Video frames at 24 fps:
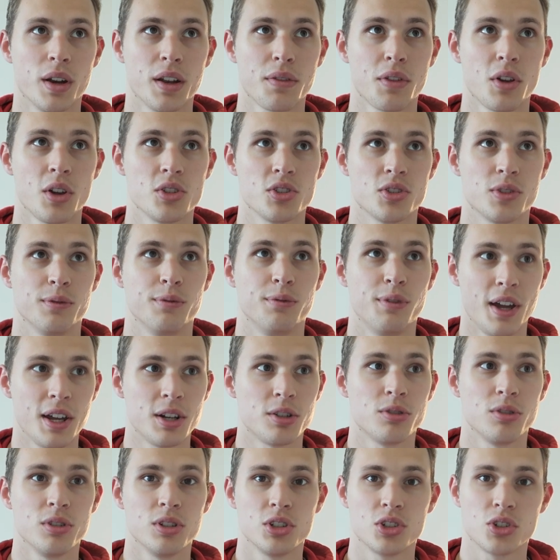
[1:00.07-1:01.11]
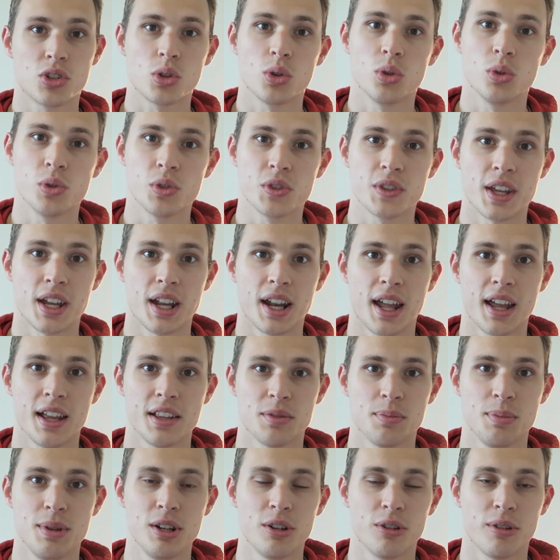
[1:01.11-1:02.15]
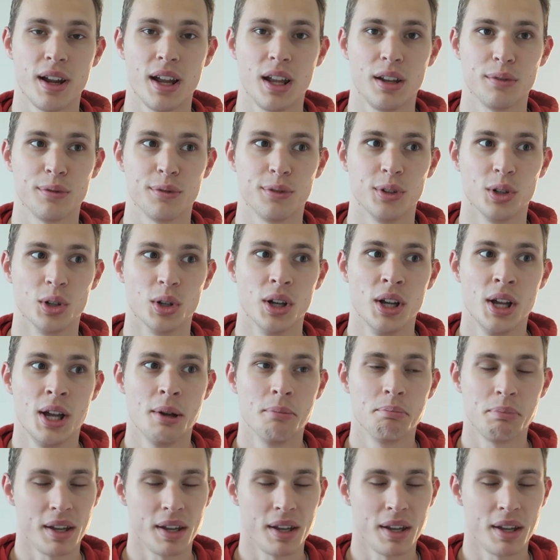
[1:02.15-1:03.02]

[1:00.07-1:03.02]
one of those veteran tools that has been around for